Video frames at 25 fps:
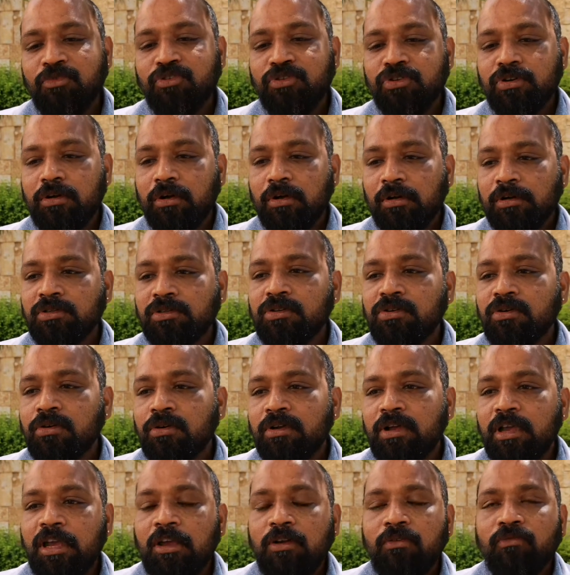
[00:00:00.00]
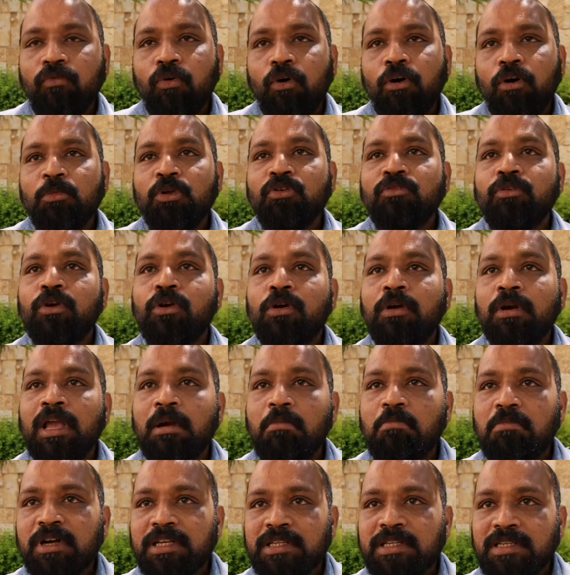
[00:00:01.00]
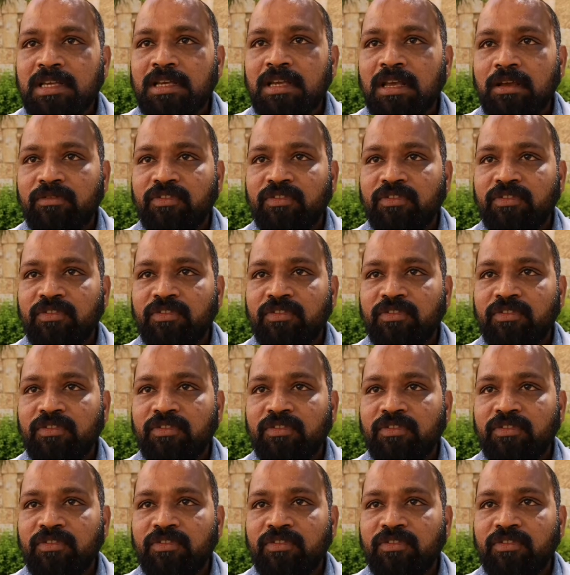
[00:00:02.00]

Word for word: you should also inform your own embassy